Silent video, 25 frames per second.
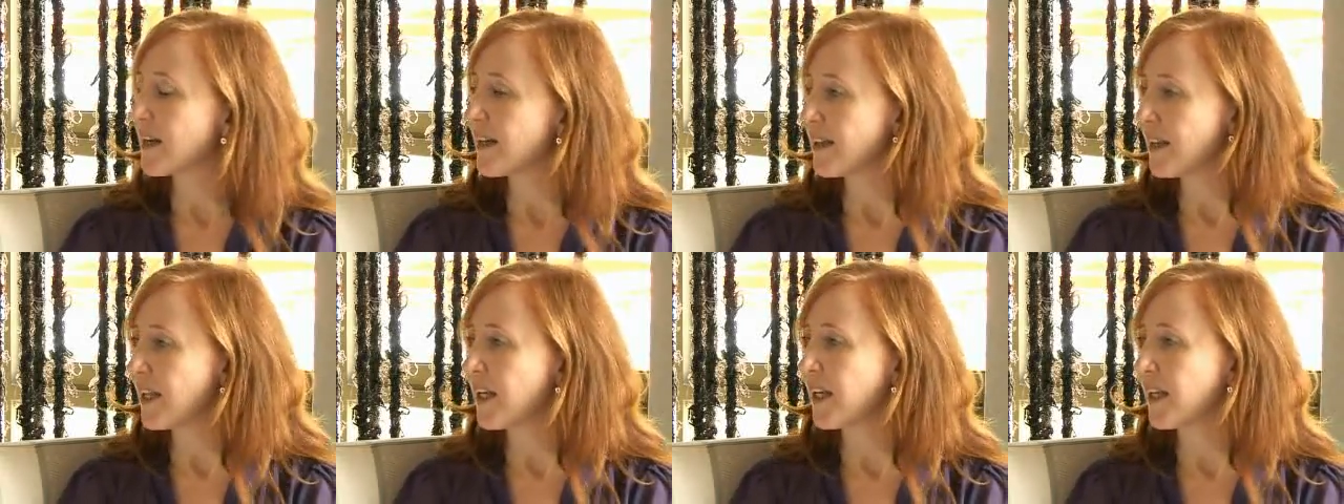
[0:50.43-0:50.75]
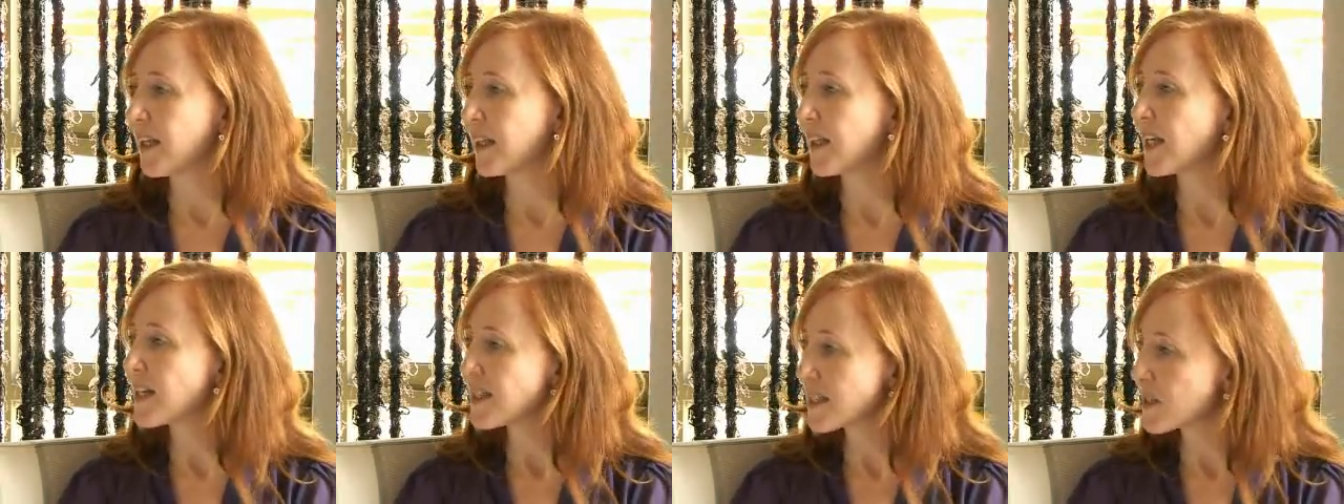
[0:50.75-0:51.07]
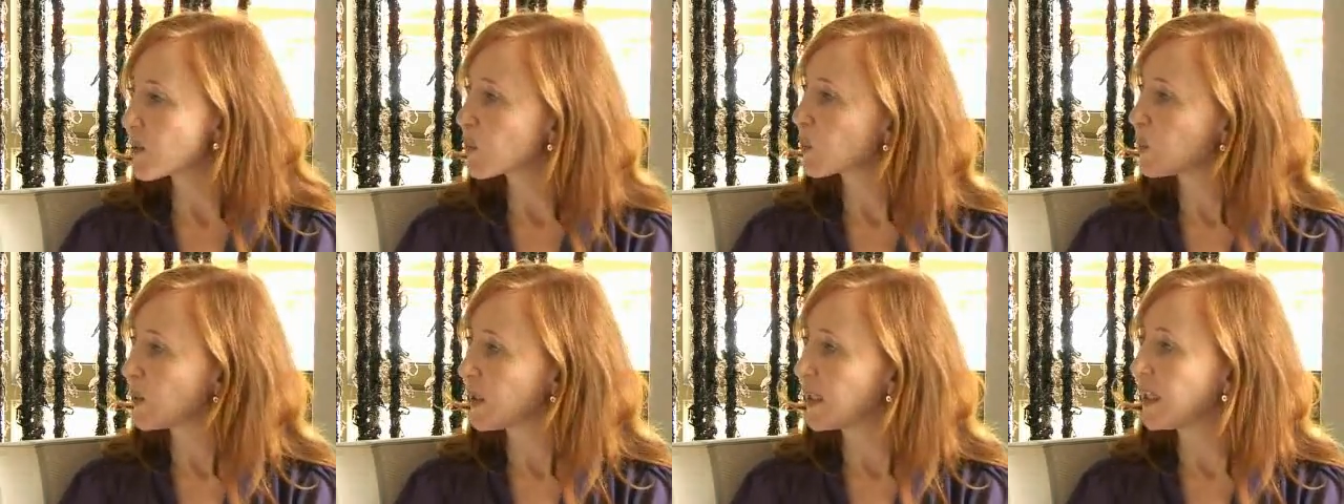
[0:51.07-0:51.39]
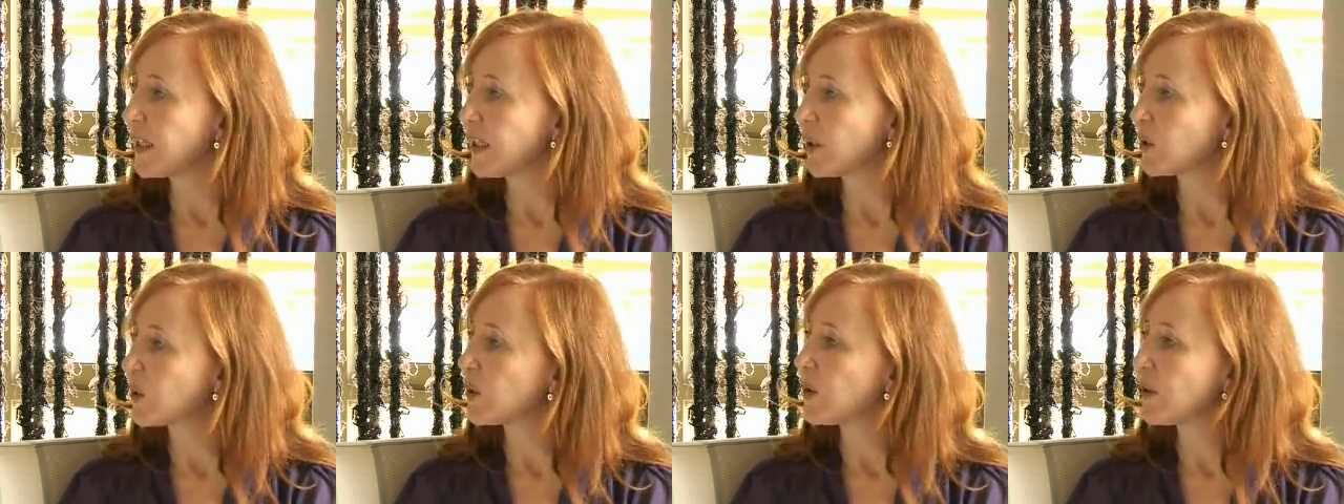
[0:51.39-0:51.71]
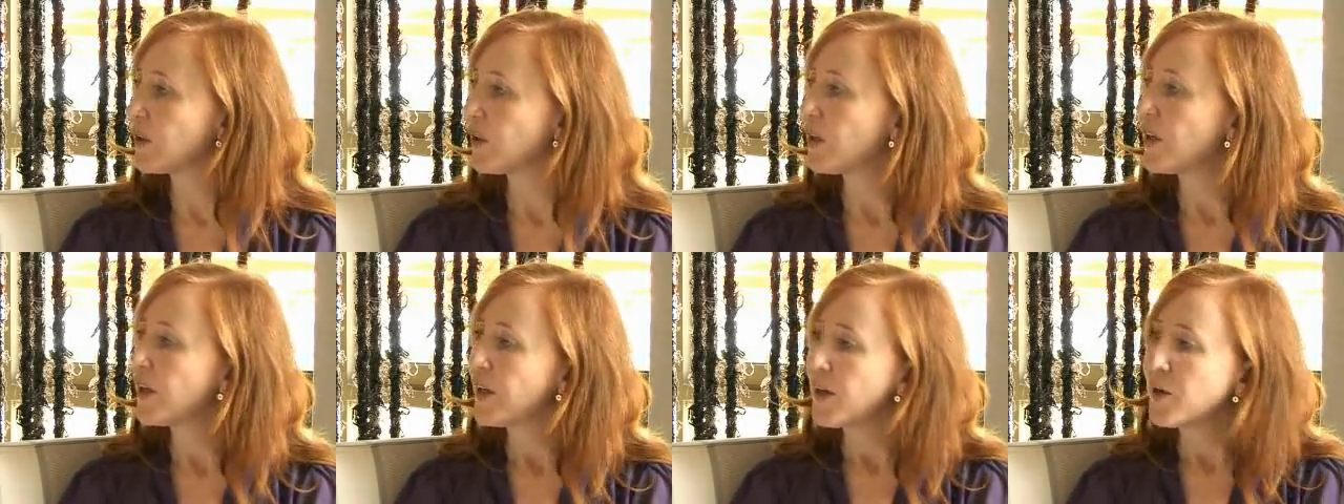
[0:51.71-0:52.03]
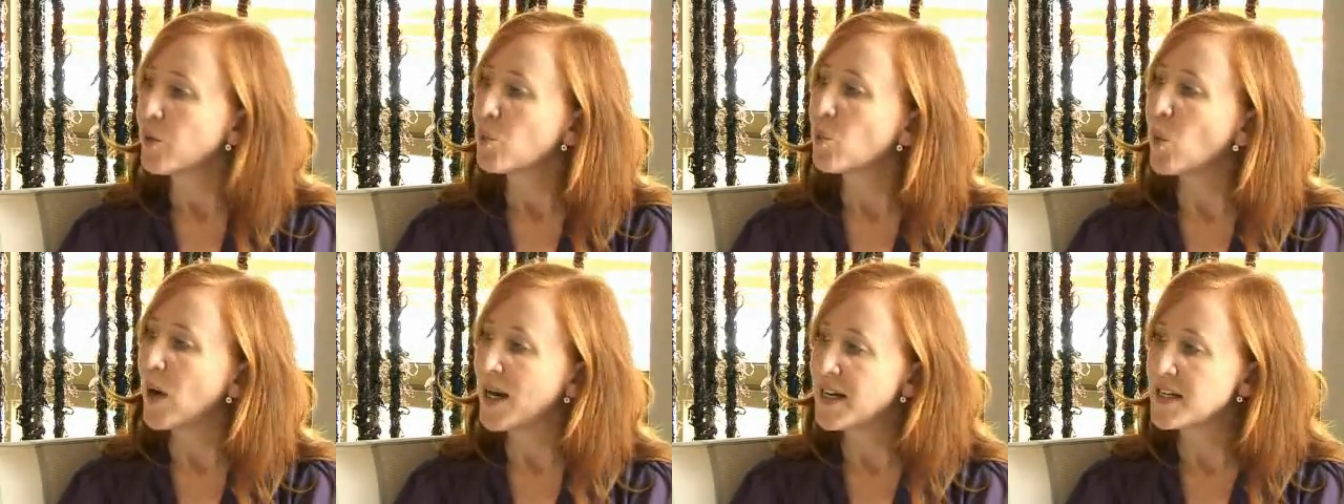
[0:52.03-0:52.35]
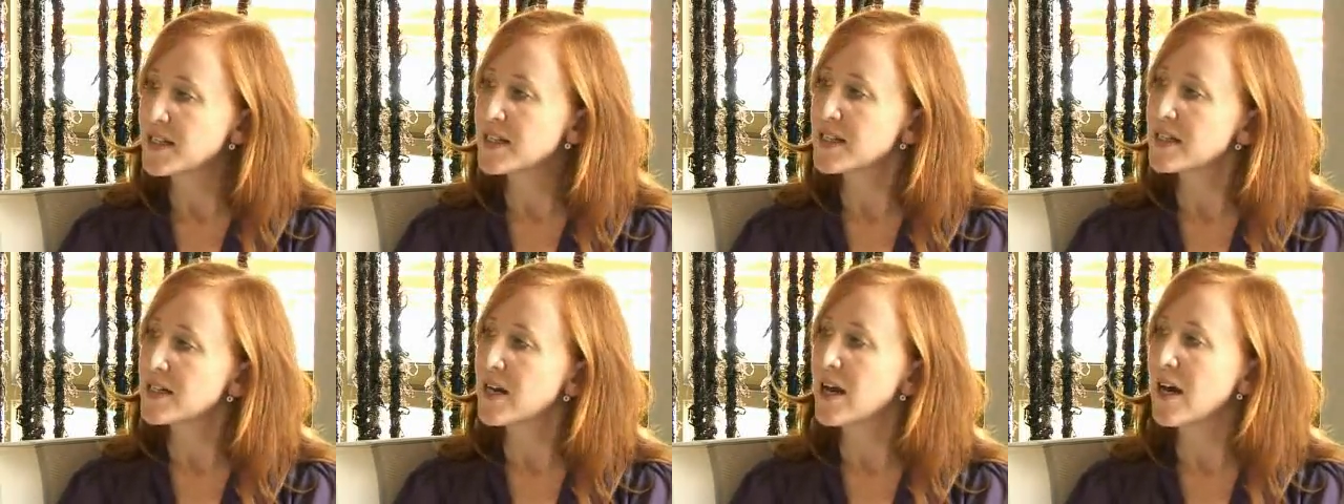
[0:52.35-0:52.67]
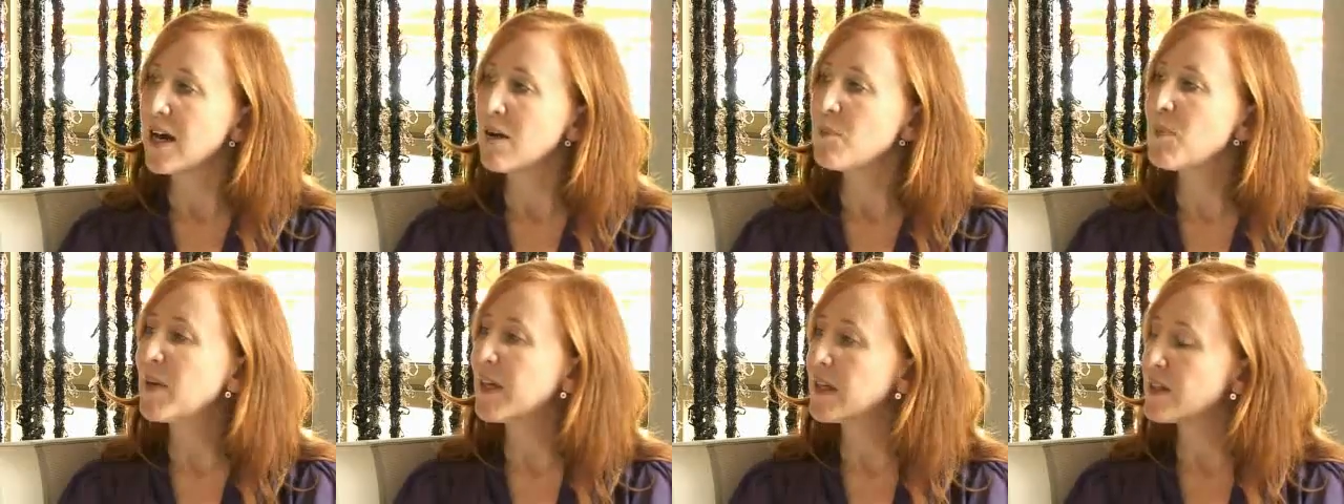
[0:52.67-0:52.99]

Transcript: I think that's a really good way to start,